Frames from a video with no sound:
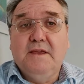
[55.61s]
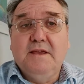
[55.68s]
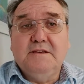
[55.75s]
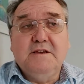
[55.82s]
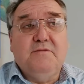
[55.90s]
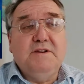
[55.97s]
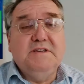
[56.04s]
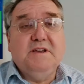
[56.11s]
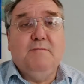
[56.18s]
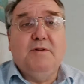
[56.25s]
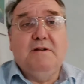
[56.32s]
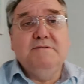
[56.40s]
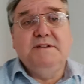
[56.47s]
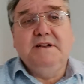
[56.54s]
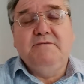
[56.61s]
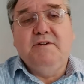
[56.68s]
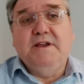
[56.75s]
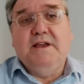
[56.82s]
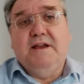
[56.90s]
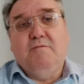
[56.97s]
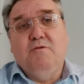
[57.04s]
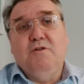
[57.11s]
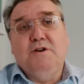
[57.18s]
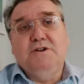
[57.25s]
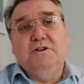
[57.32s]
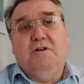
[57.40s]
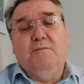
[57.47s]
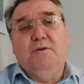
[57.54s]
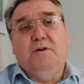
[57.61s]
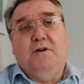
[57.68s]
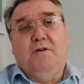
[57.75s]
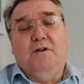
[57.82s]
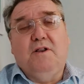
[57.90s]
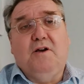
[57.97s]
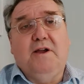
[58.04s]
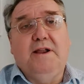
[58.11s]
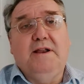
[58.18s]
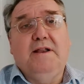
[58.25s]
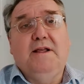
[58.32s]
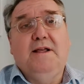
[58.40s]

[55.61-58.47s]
So, for example, I was delivering a workshop online